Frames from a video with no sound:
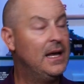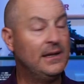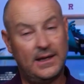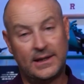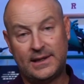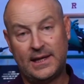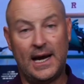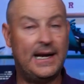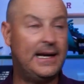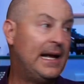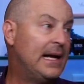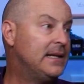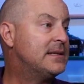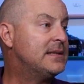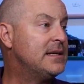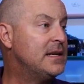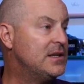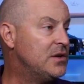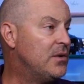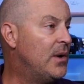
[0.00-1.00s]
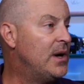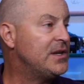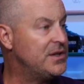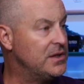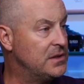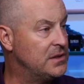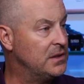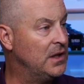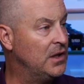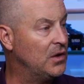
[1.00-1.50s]
The tight end
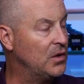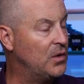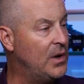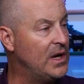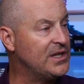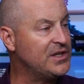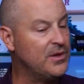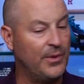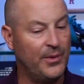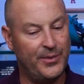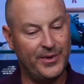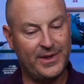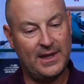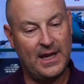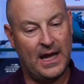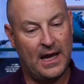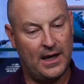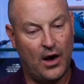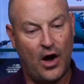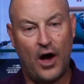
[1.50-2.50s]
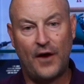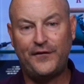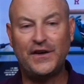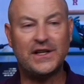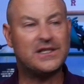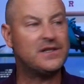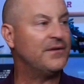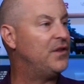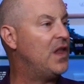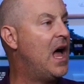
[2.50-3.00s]
situation is a little questionable, but the
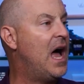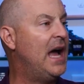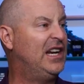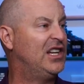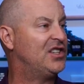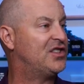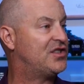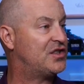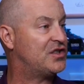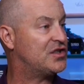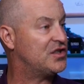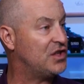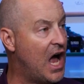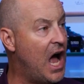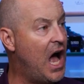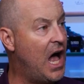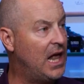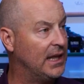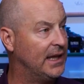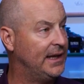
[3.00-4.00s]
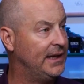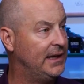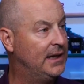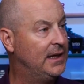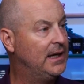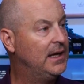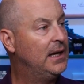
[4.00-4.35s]
offensive line is solid.